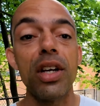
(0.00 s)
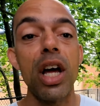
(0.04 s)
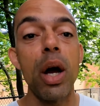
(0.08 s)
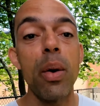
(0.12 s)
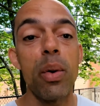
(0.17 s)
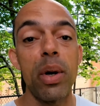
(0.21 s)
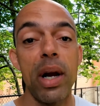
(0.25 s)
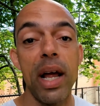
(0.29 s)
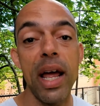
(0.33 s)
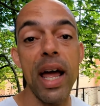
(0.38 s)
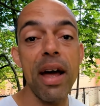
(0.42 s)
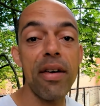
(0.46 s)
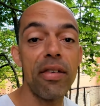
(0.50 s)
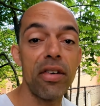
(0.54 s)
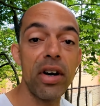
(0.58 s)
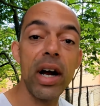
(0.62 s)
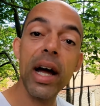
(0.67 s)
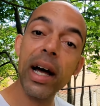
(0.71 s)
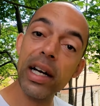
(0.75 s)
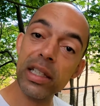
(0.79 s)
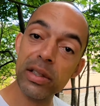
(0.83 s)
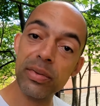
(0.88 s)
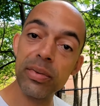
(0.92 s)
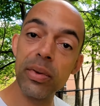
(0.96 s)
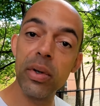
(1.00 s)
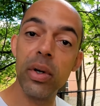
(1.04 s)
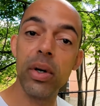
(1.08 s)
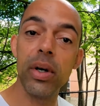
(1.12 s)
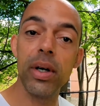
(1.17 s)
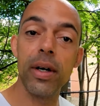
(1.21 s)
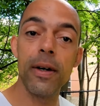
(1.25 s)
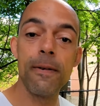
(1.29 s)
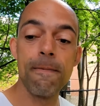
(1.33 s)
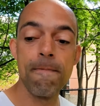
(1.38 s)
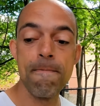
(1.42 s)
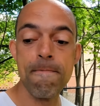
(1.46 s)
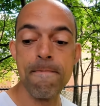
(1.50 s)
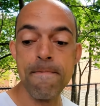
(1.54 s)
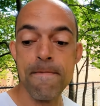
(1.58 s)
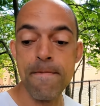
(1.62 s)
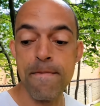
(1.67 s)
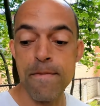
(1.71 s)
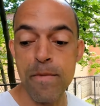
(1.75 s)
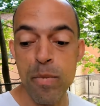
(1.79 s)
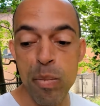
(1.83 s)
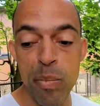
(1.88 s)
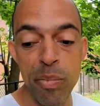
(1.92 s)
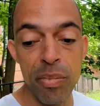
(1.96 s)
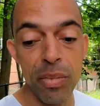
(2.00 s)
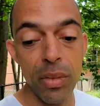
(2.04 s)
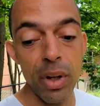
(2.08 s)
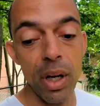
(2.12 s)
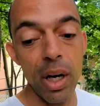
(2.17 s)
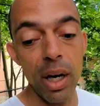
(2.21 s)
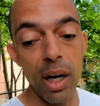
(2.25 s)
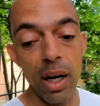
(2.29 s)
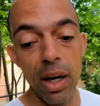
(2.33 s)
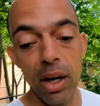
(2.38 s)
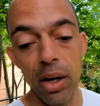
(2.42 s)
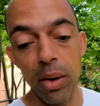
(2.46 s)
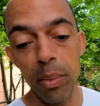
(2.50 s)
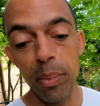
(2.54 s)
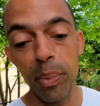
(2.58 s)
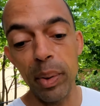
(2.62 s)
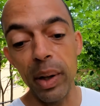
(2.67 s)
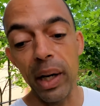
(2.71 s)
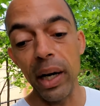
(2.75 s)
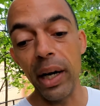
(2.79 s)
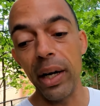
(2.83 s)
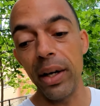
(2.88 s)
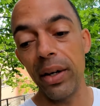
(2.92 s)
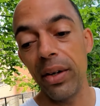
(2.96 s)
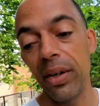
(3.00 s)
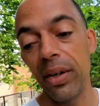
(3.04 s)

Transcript: not what I ever asked for, but